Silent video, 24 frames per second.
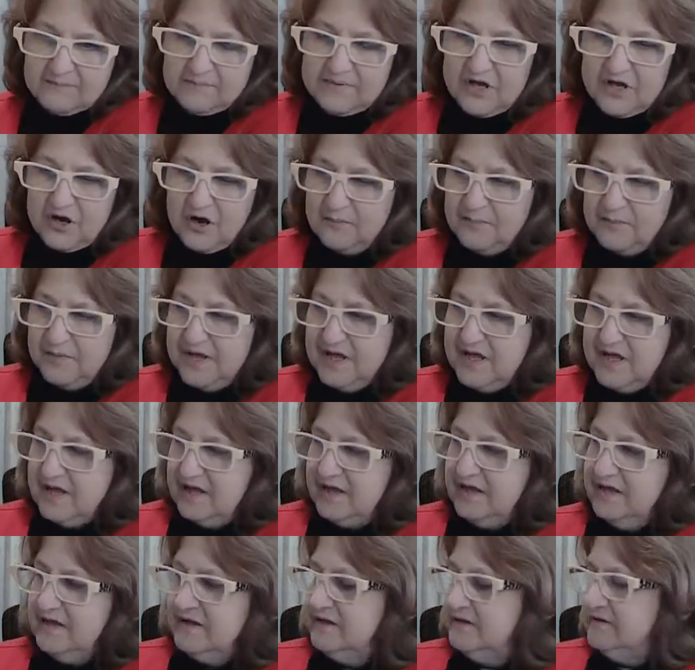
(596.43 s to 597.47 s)

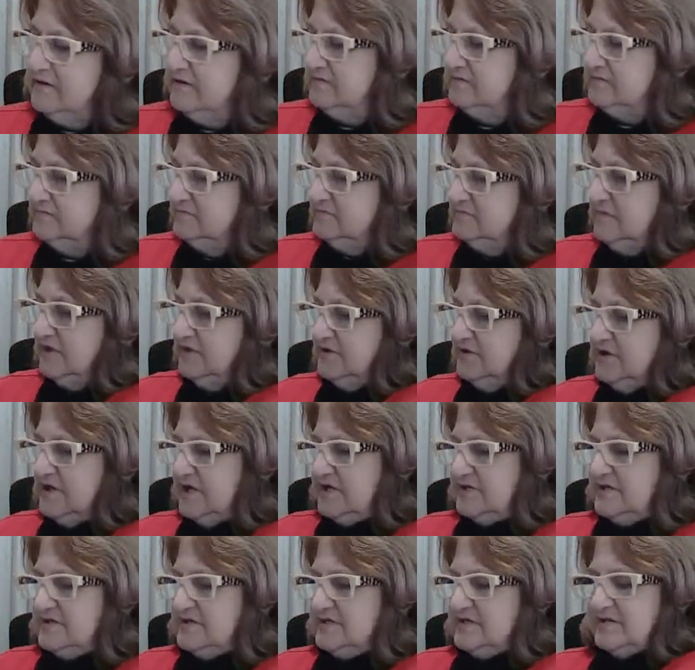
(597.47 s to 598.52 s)
BRB, oh my
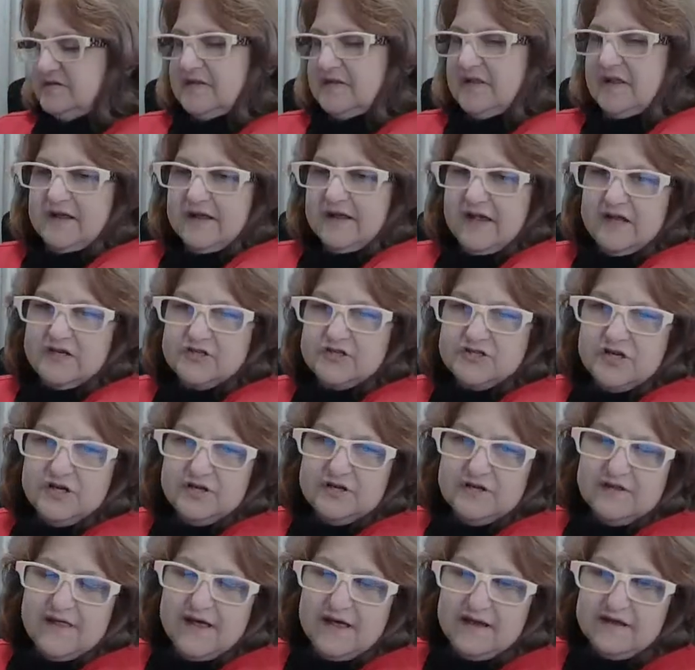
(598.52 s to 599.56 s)
goodness, then I can't show
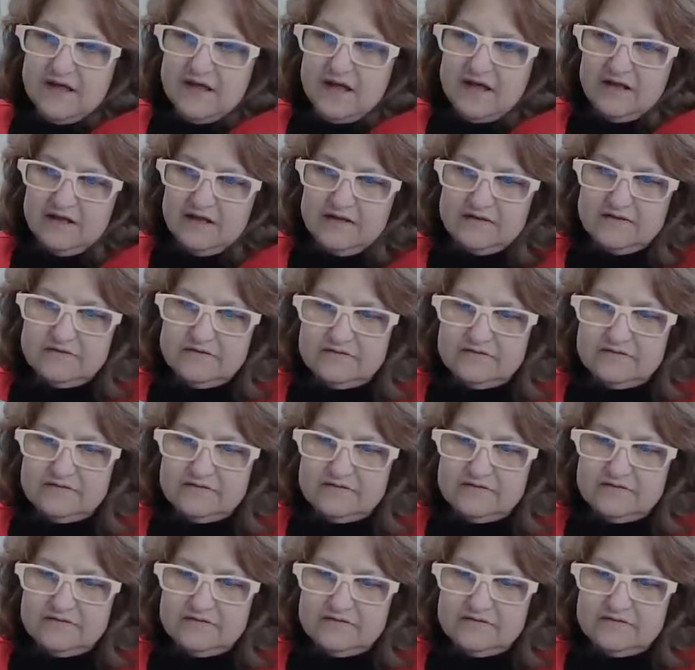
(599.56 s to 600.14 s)
you that yet.